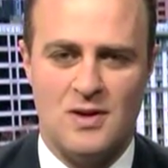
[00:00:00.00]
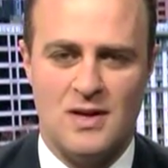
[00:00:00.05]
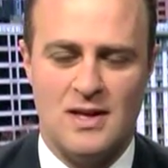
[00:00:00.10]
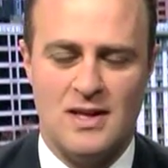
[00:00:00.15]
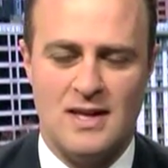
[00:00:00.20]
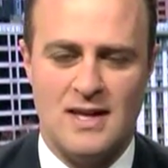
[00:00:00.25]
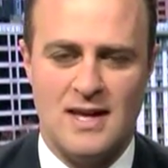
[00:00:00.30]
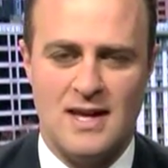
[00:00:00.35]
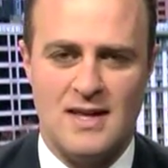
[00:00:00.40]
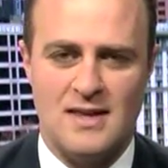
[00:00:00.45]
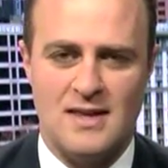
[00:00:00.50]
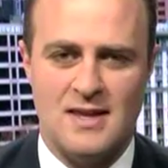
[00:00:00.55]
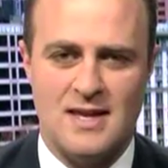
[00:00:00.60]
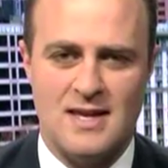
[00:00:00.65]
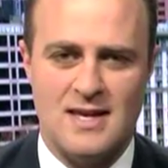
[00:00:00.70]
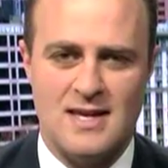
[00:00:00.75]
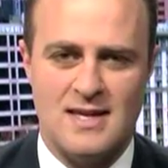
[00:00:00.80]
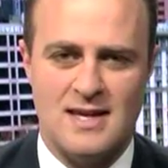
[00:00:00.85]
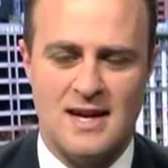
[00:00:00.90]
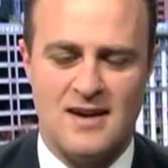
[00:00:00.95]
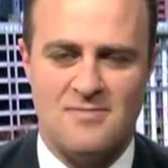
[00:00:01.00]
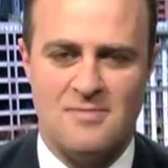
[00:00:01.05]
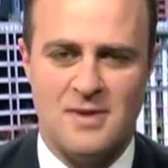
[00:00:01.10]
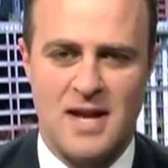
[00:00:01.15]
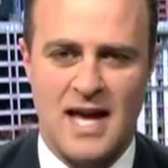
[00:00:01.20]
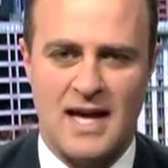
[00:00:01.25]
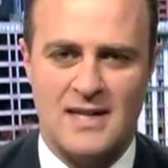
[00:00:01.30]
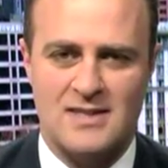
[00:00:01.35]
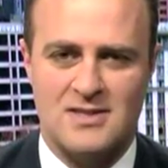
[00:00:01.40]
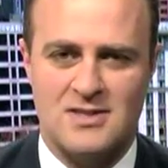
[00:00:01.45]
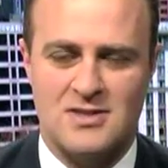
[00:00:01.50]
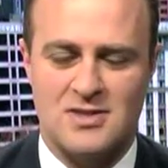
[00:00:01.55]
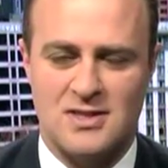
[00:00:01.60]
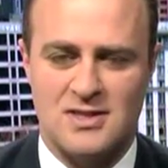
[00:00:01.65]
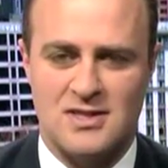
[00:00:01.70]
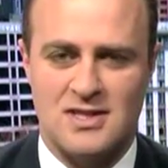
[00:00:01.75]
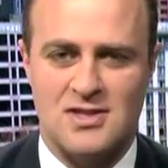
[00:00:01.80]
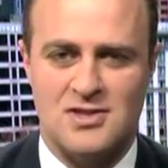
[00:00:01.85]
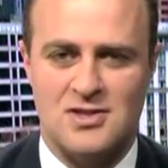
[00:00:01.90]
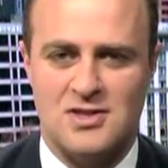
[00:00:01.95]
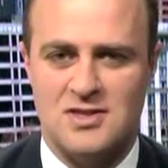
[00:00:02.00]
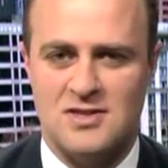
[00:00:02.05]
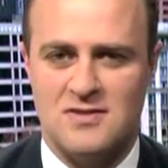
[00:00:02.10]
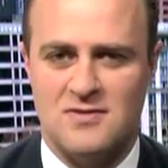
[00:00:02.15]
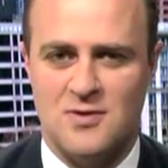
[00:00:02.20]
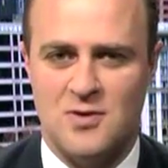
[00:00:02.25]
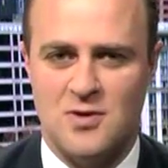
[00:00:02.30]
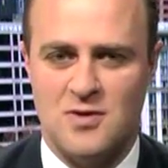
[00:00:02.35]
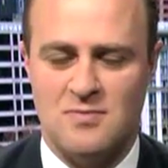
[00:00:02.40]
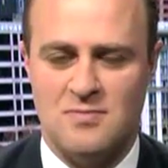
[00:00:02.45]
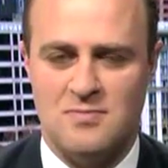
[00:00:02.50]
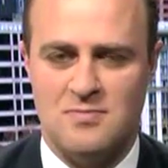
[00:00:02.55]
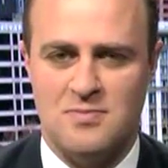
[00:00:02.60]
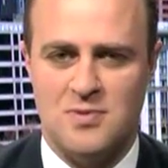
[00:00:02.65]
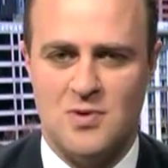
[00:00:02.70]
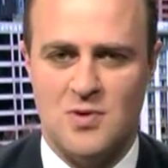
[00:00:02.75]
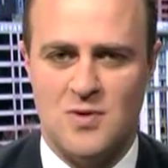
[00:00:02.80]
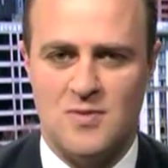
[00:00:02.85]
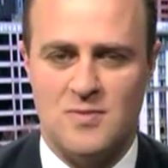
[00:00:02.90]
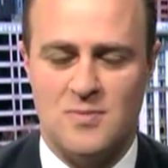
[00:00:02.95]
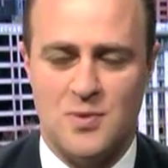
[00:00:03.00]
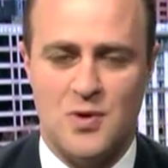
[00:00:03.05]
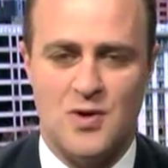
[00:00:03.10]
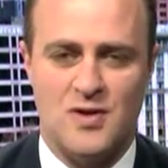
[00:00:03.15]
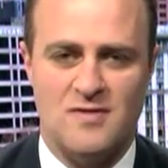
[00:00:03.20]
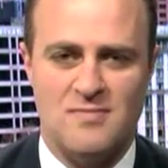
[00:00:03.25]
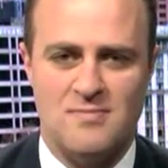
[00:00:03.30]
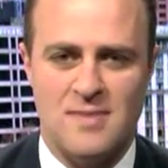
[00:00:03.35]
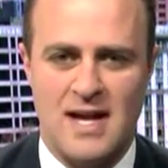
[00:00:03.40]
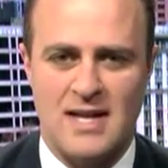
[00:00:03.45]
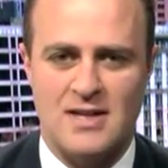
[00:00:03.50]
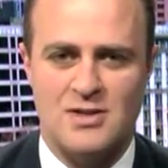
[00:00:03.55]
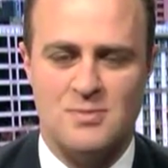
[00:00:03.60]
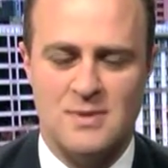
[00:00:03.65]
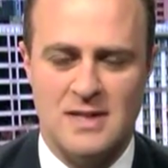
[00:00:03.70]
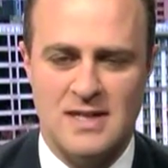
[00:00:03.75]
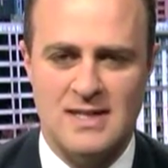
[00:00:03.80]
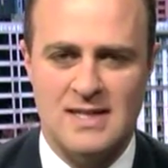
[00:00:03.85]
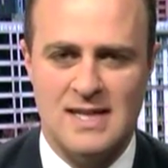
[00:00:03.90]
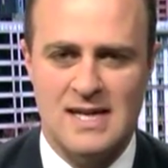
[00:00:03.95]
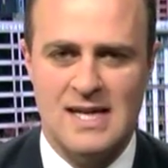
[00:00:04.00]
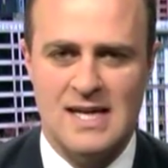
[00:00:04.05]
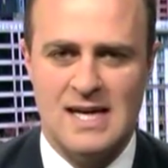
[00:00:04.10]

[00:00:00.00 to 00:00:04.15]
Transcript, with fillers: in the end, the government acts essentially as a board of, board of management,